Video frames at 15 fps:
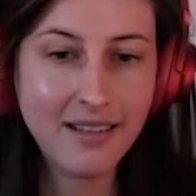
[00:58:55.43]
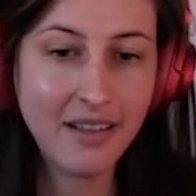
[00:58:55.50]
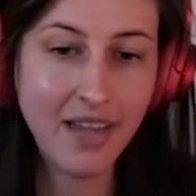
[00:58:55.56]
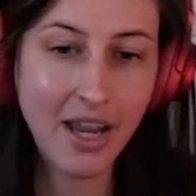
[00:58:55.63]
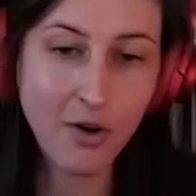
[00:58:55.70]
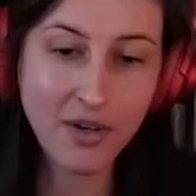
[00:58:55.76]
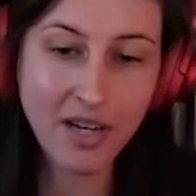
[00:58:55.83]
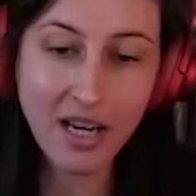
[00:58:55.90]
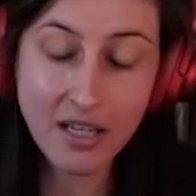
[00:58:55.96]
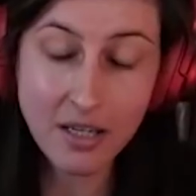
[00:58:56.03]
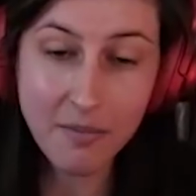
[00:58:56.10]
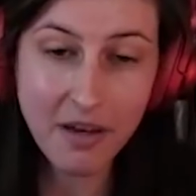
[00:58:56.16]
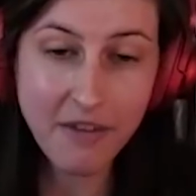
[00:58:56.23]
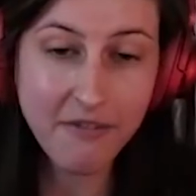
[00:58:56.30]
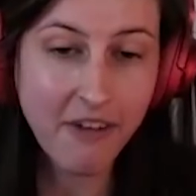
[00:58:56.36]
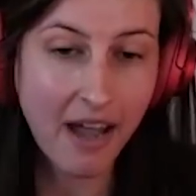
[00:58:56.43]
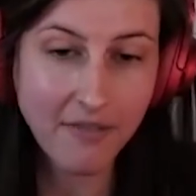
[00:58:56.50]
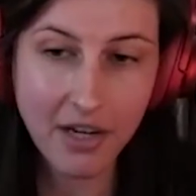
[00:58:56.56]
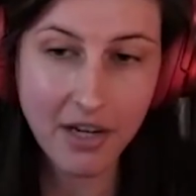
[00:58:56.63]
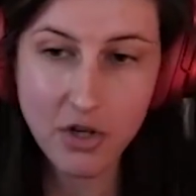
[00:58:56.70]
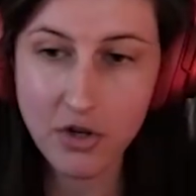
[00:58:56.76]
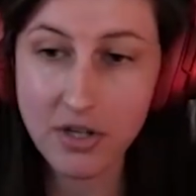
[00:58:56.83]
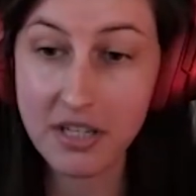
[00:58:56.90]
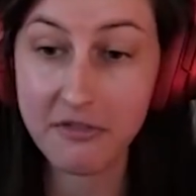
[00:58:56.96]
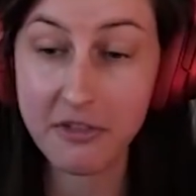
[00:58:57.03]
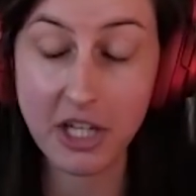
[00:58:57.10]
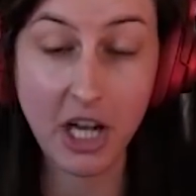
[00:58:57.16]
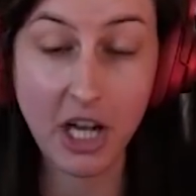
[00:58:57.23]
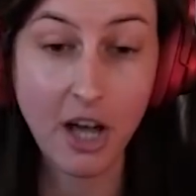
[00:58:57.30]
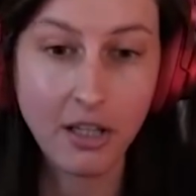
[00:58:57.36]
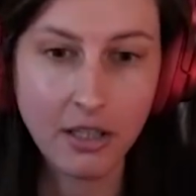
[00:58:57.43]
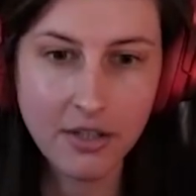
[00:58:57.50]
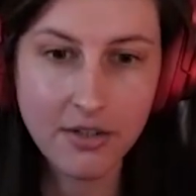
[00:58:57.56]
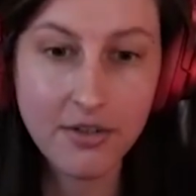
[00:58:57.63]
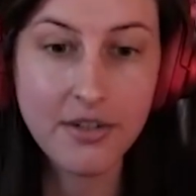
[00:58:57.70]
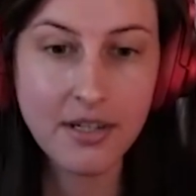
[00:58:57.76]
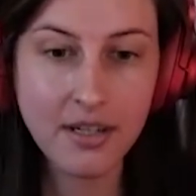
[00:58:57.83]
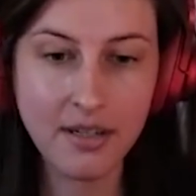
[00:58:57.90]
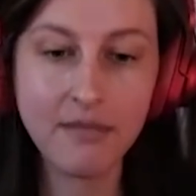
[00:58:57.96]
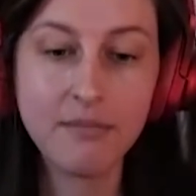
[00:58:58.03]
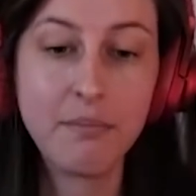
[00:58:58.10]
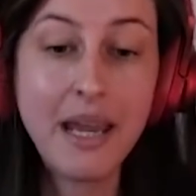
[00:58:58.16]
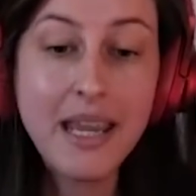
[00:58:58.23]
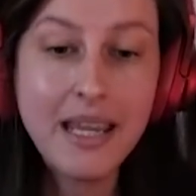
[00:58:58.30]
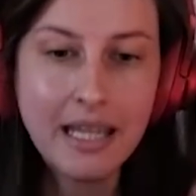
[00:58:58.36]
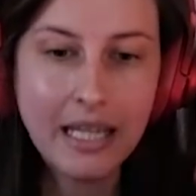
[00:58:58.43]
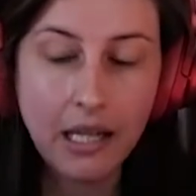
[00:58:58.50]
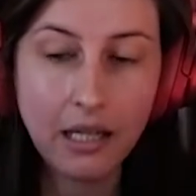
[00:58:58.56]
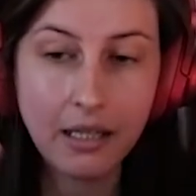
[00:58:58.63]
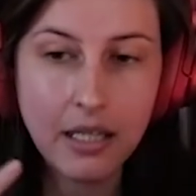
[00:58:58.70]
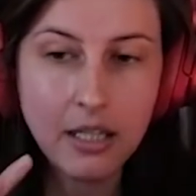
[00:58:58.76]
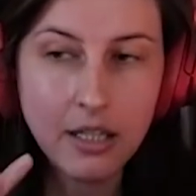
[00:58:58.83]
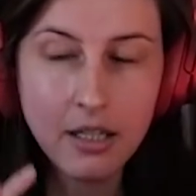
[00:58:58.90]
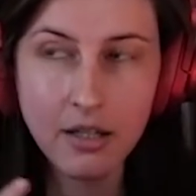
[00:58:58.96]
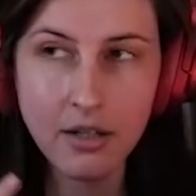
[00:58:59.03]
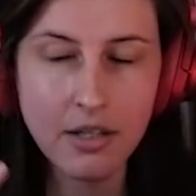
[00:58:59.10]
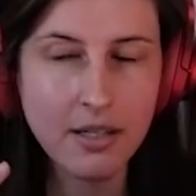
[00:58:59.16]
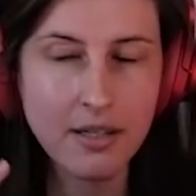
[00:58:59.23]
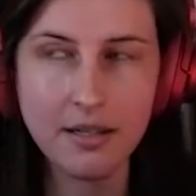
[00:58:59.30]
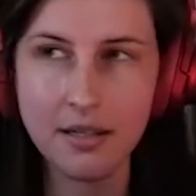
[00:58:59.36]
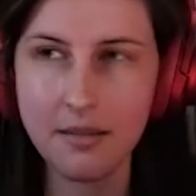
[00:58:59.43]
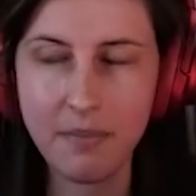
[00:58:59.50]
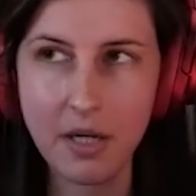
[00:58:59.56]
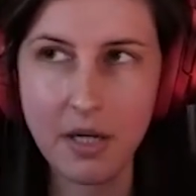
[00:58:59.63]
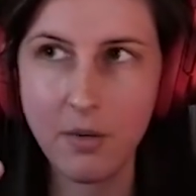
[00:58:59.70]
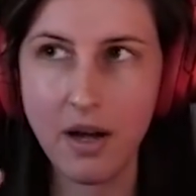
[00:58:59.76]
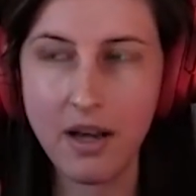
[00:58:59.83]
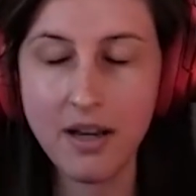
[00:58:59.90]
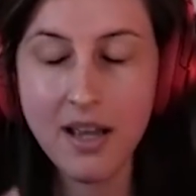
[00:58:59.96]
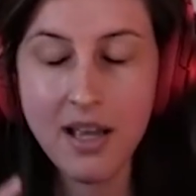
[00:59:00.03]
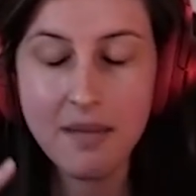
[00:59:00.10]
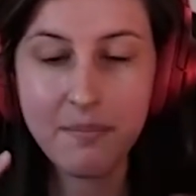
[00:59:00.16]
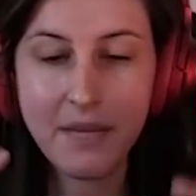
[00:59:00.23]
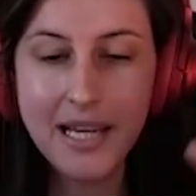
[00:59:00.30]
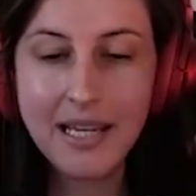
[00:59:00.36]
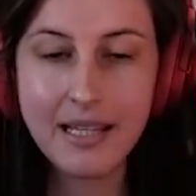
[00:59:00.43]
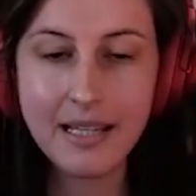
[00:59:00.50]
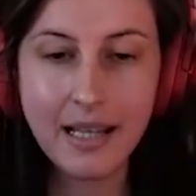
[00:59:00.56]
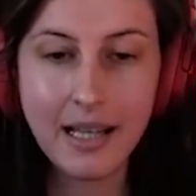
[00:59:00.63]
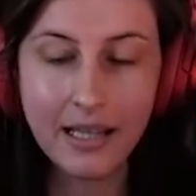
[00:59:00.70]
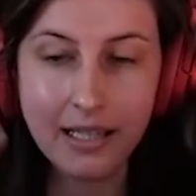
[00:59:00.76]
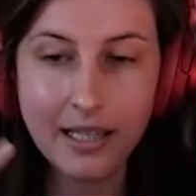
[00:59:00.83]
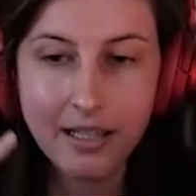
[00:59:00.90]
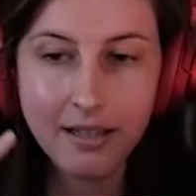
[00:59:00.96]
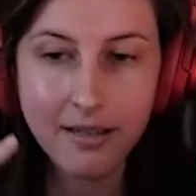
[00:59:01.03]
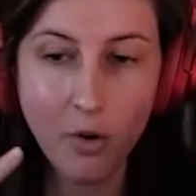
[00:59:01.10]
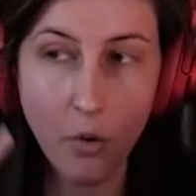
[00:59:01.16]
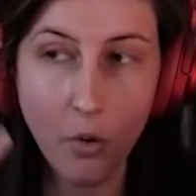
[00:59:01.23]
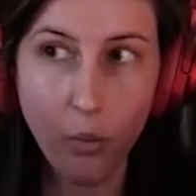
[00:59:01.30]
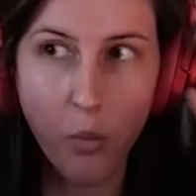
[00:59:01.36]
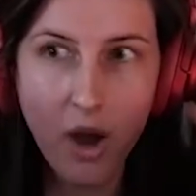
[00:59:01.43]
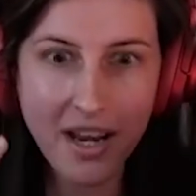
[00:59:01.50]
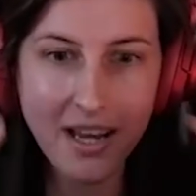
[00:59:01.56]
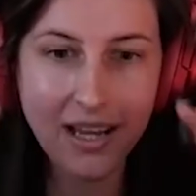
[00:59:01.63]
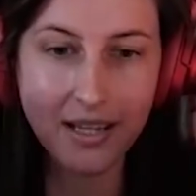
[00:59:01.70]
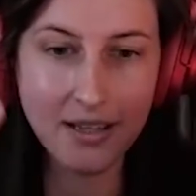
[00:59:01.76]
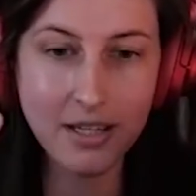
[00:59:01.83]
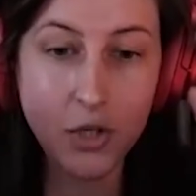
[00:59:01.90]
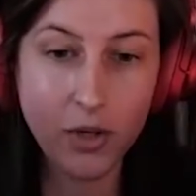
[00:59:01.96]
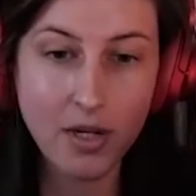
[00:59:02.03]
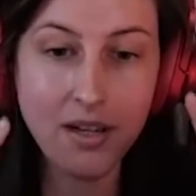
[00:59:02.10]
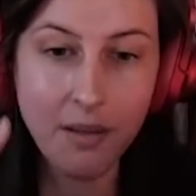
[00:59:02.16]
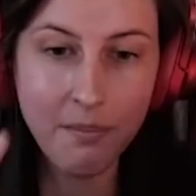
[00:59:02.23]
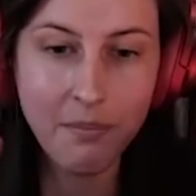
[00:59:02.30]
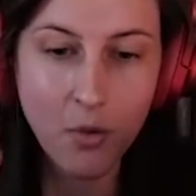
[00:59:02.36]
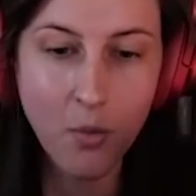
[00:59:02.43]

They don't need to be 500 different colors make it clear this is a big one make it clear what is your number